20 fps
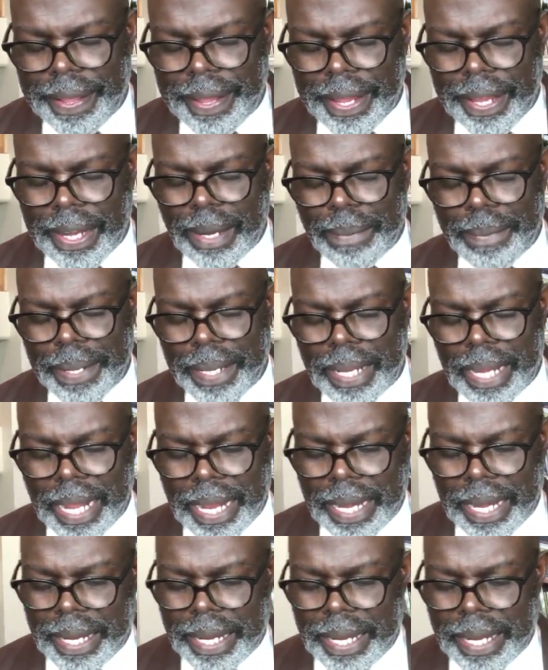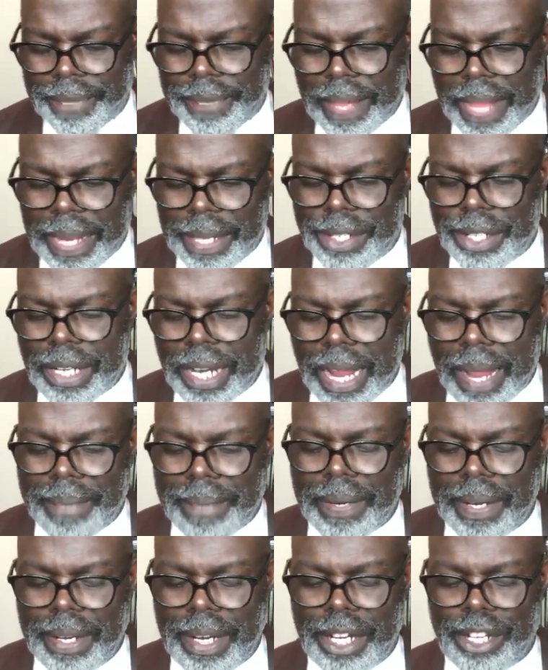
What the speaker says: in the beginning of that chapter